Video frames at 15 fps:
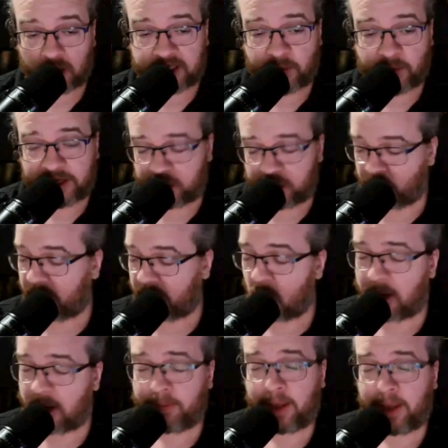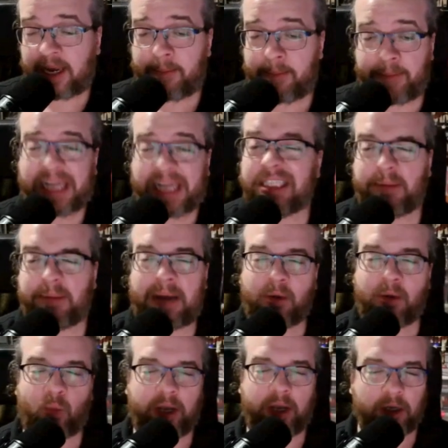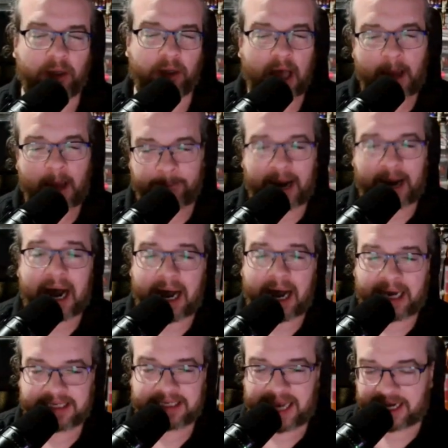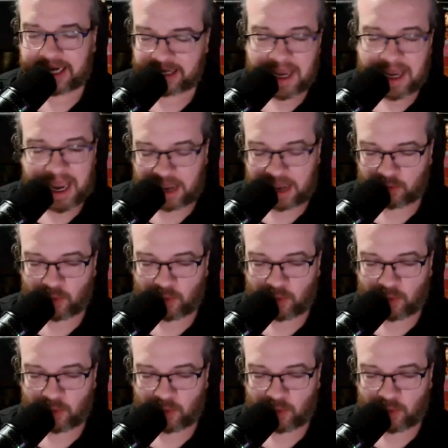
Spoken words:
He went 2-0. He played a Bend to My Will Baja deck and